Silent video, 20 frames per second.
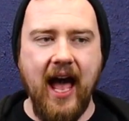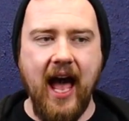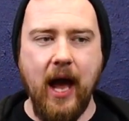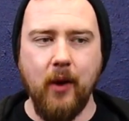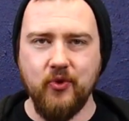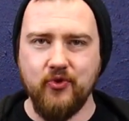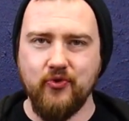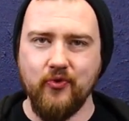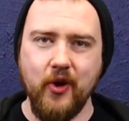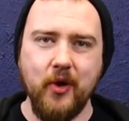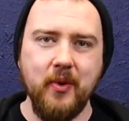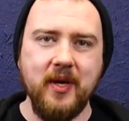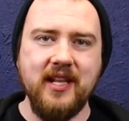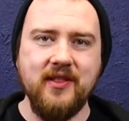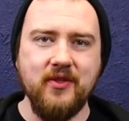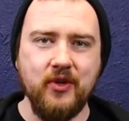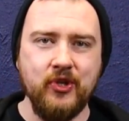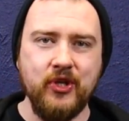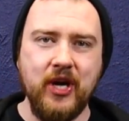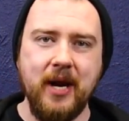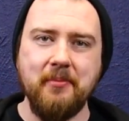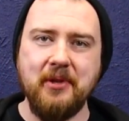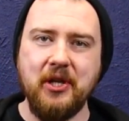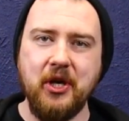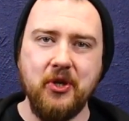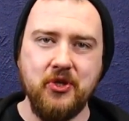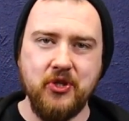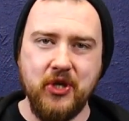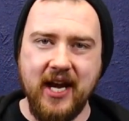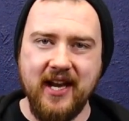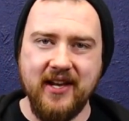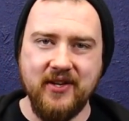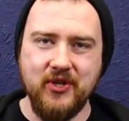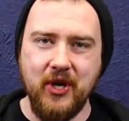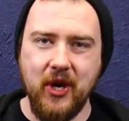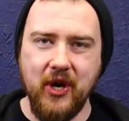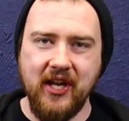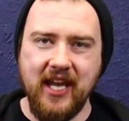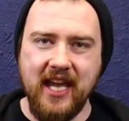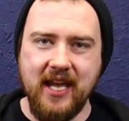I was ruining the tremolo trying to
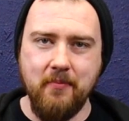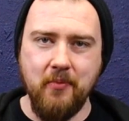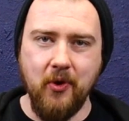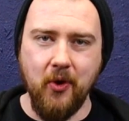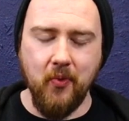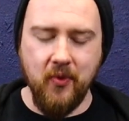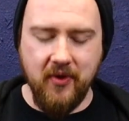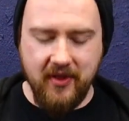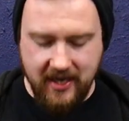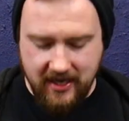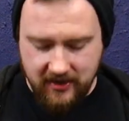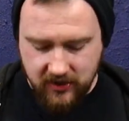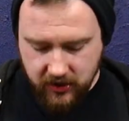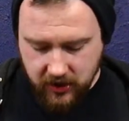sort of keep up with it.